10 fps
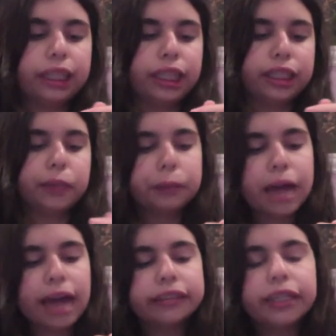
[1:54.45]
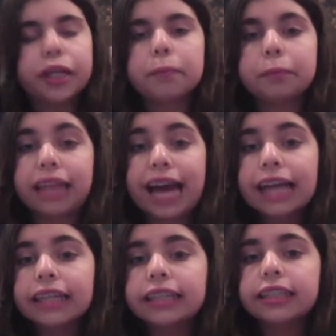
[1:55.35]
Liquid Eyeliner
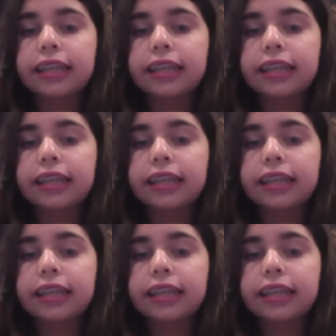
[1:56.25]
Black.